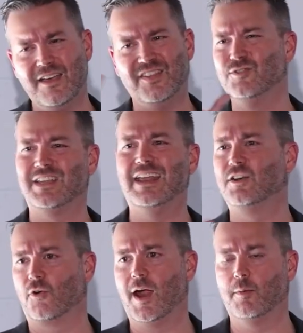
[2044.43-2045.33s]
They use
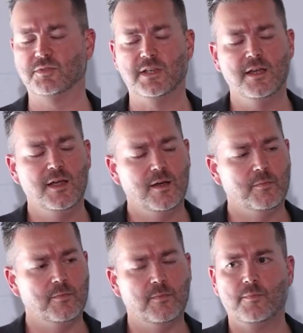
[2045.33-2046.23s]
n-grams.
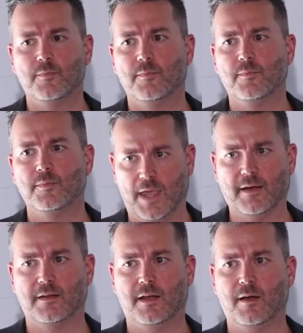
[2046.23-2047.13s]

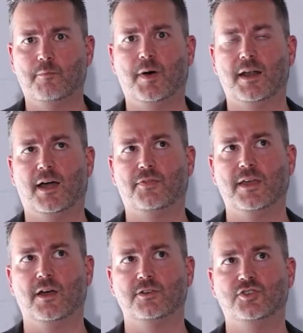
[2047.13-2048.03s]
Yeah, but I
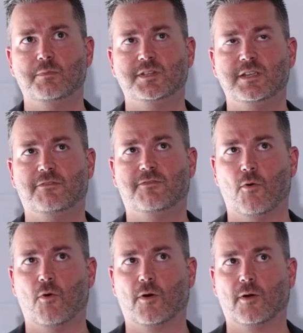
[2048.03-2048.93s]
think on
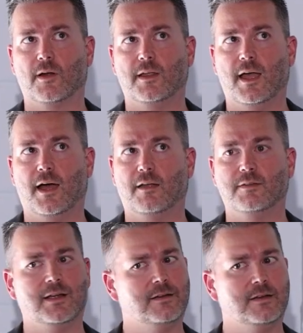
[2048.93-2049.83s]
GPT-4, yeah,
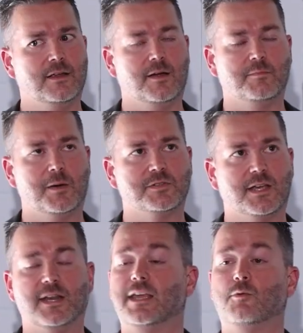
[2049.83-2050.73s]
I, I'm not
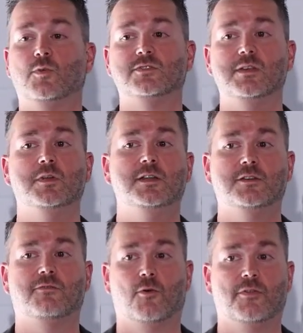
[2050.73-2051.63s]
mistaken, it was
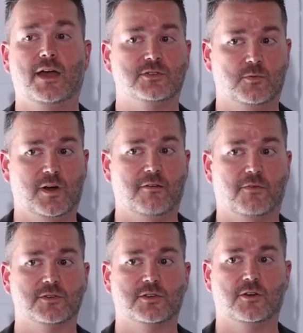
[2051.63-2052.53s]
limited to 4,000 when I
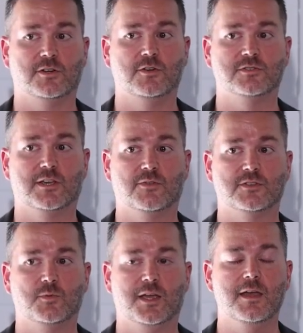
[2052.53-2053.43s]
first started using it
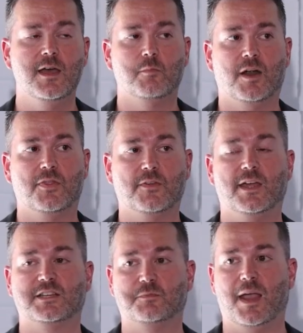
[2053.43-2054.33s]
this week, but I think
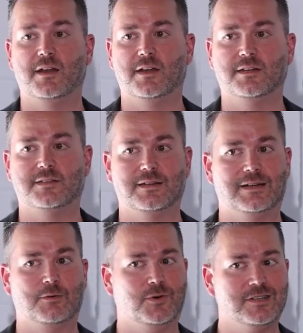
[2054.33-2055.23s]
they expanded it
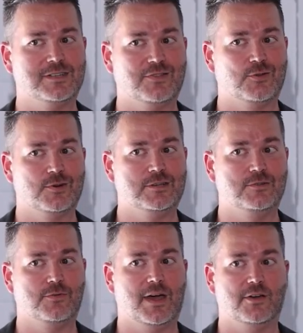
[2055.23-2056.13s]
to, I want to say
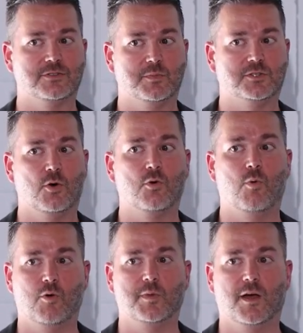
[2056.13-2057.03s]
32,000, but don't
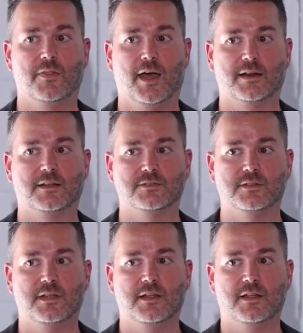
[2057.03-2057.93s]
quote me on that. because
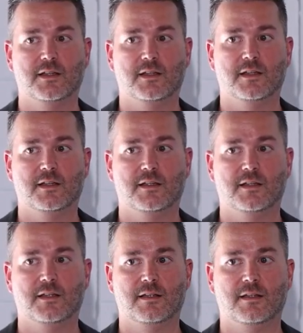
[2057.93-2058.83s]

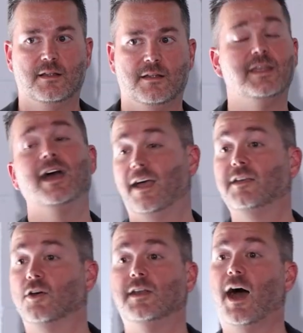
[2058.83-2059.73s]
right Yeah,
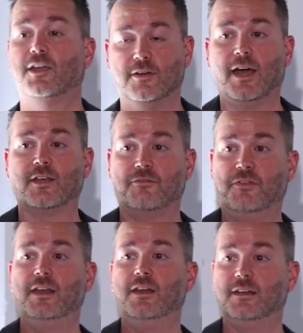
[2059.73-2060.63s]
I could, I, could, I could
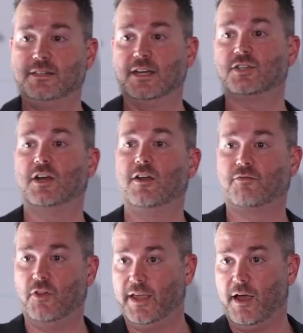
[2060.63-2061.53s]
feed in a dictionary
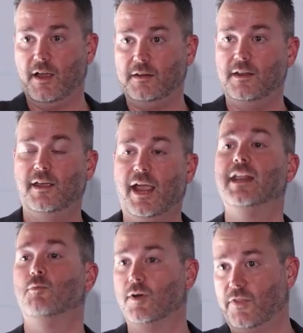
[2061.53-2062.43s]
of Klingon,
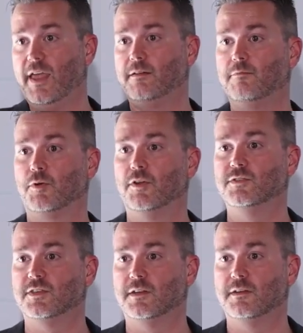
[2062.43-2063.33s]
and it would then
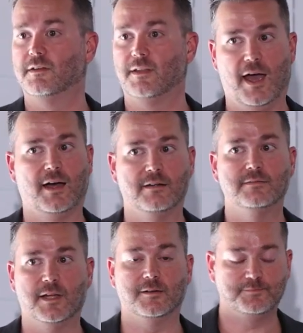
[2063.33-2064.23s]
produce it. Yeah,
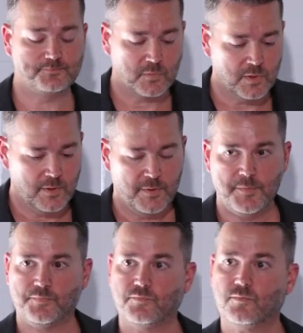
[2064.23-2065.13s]
yeah. I didn't
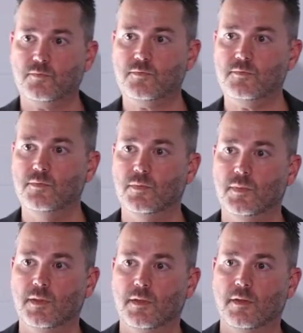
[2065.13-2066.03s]
realize full was in beta
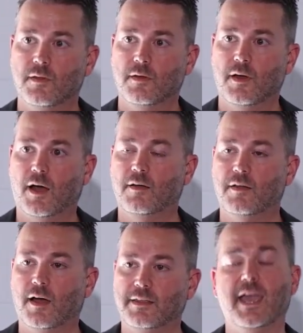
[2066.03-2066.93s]

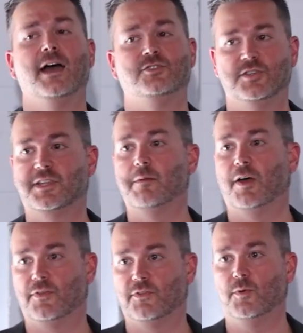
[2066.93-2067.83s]
already. yeah, it just came
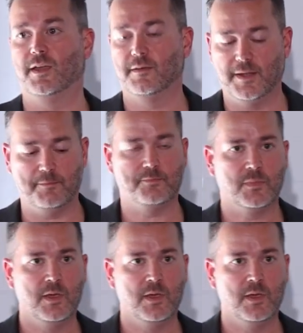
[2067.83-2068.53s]
out this week. Yep.